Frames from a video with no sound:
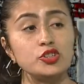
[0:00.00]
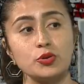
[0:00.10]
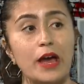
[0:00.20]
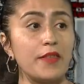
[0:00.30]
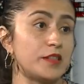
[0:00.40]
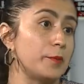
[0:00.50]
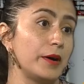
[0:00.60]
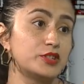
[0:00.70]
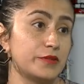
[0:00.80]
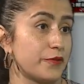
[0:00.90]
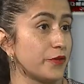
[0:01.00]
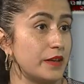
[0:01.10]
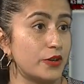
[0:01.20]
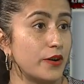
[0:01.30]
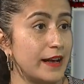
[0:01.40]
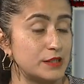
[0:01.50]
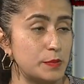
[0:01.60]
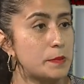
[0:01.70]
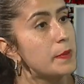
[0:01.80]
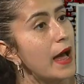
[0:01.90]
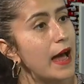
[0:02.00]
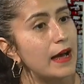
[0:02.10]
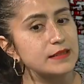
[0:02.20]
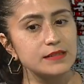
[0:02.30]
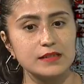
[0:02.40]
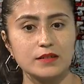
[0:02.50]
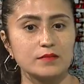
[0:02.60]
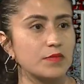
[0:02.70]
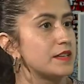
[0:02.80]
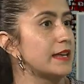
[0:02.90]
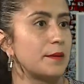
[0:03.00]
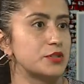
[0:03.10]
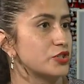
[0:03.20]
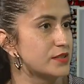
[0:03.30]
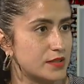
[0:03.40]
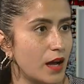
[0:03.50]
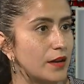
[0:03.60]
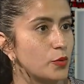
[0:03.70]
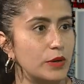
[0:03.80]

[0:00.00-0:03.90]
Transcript: So now that the budget for the year has been passed, the damage is done.